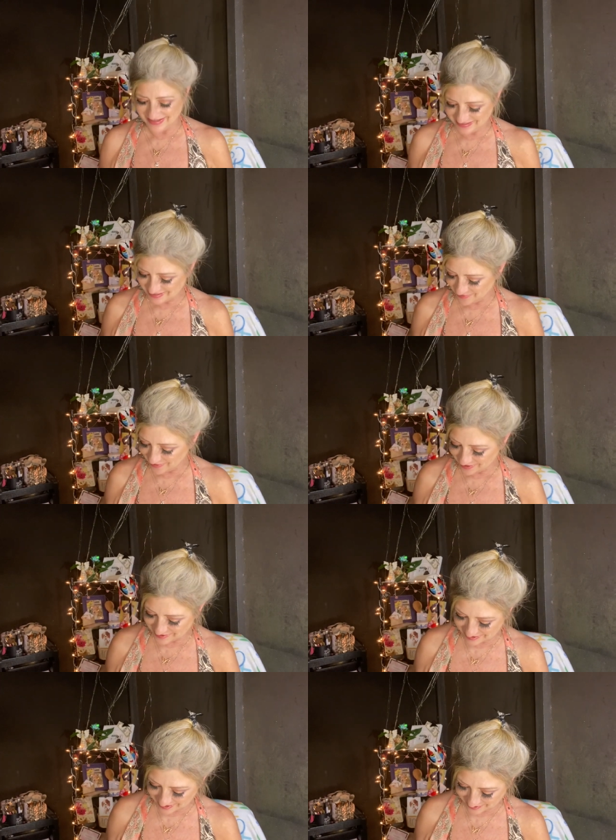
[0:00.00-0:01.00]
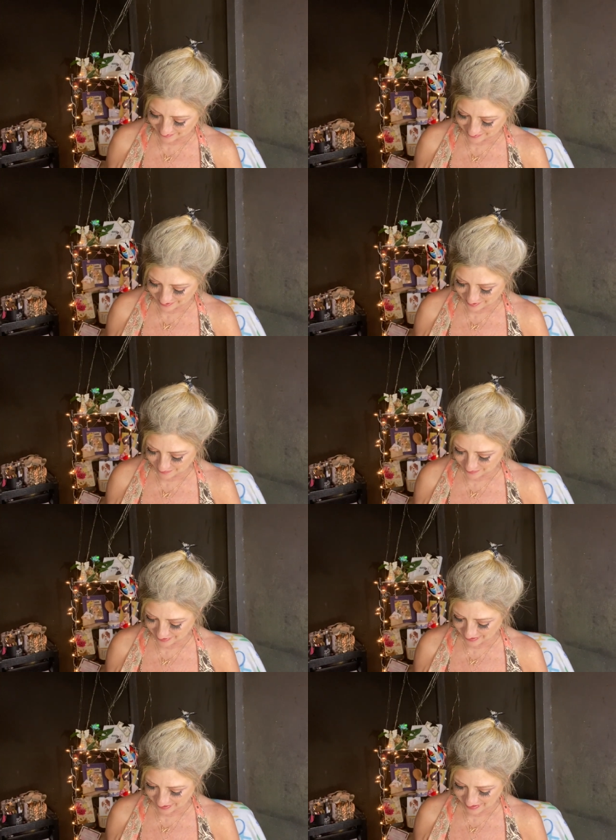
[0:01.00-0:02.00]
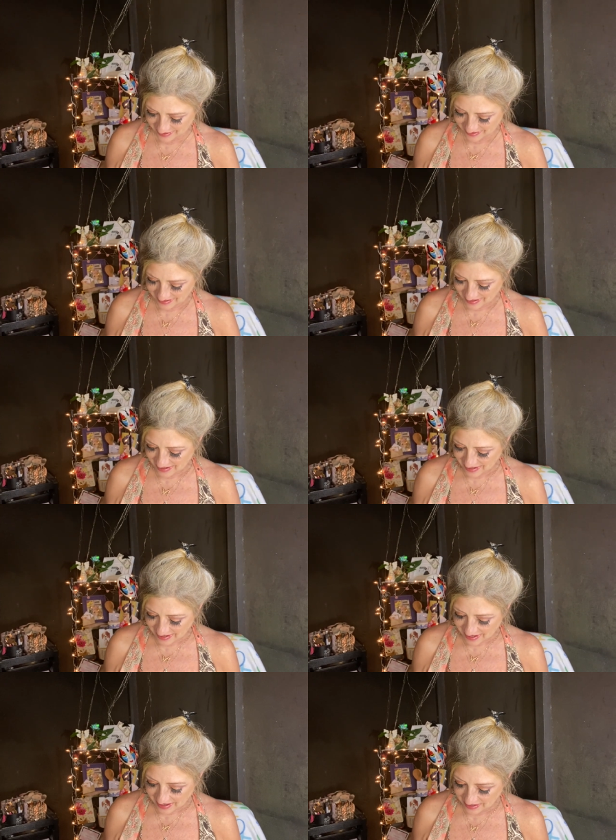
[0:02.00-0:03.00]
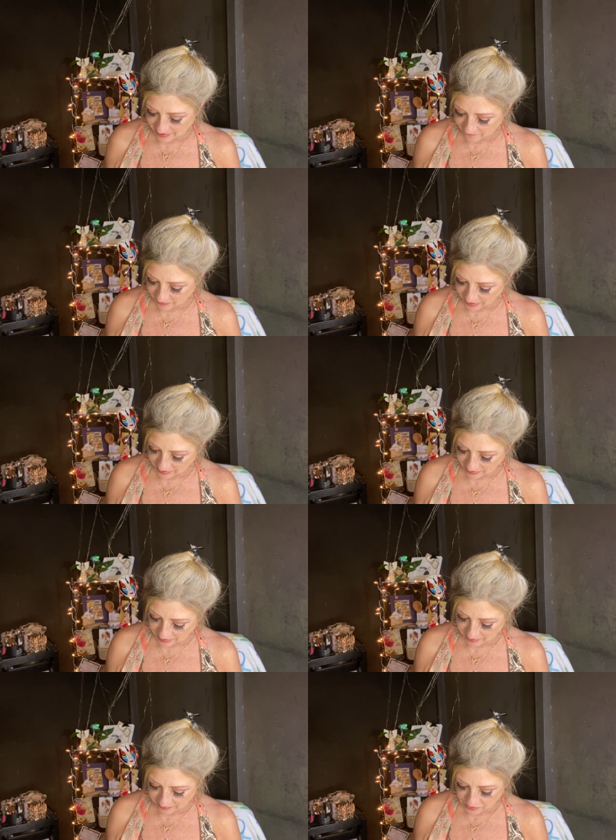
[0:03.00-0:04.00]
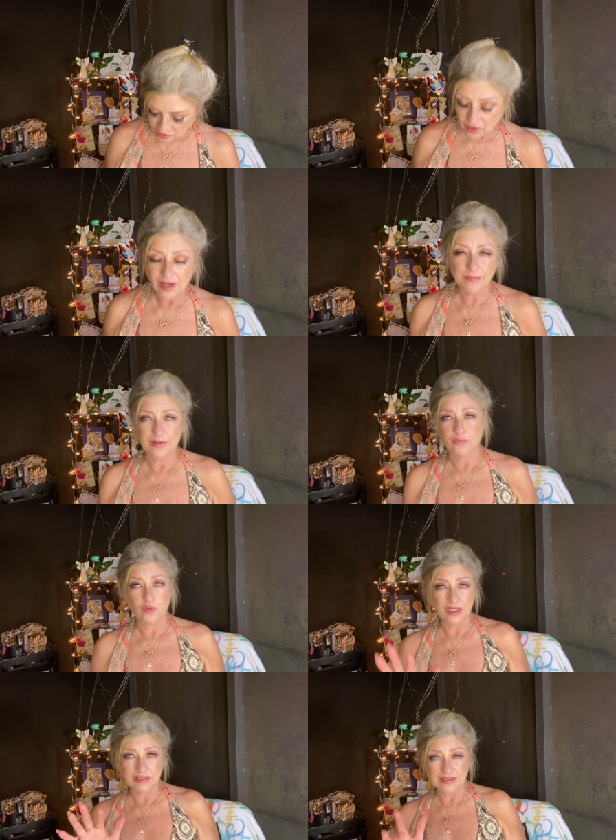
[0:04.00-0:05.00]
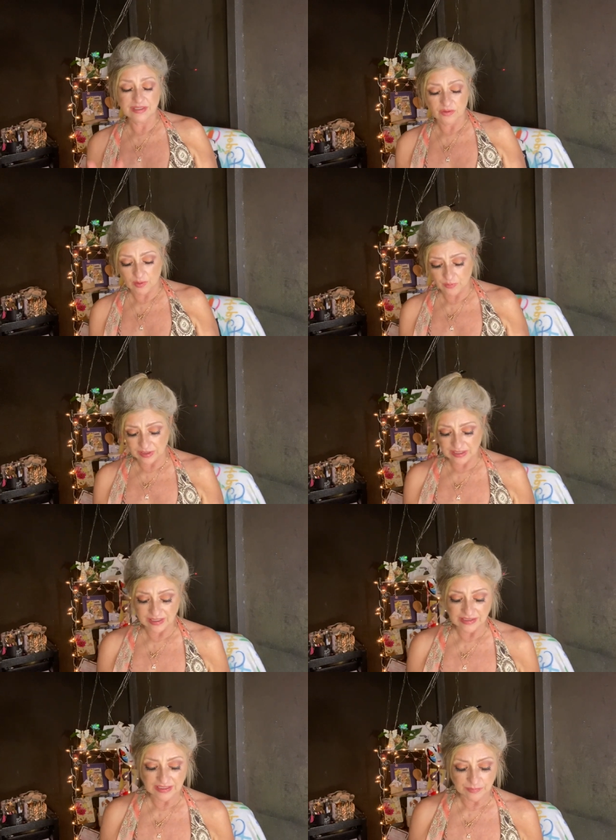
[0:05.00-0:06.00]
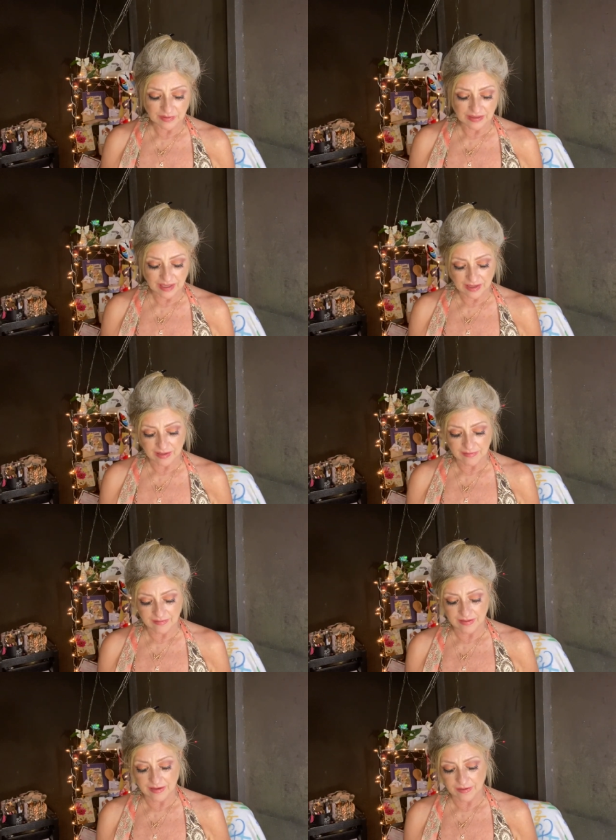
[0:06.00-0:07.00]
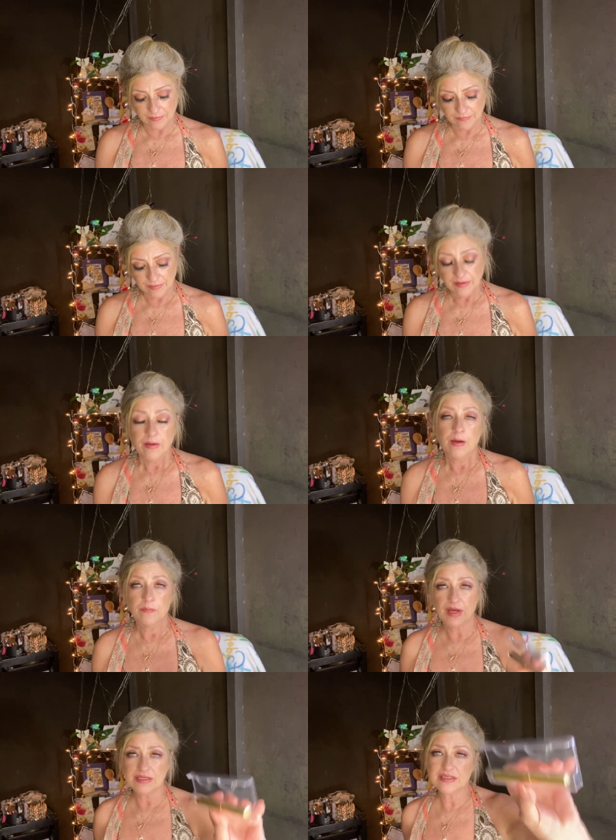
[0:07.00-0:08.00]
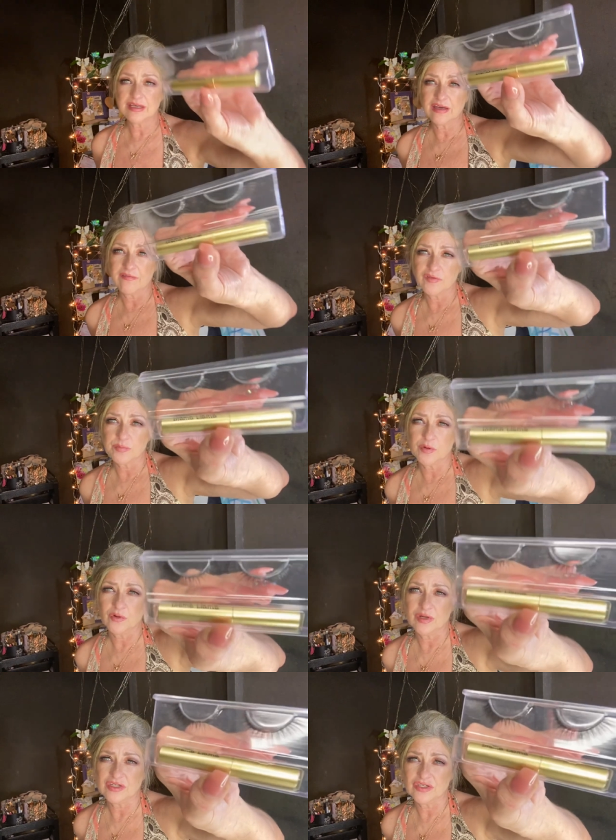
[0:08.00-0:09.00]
So I just thought they were so pretty. And I've got a lot of the drama ones, so I wanted to get something that, you know, might sit comfortable and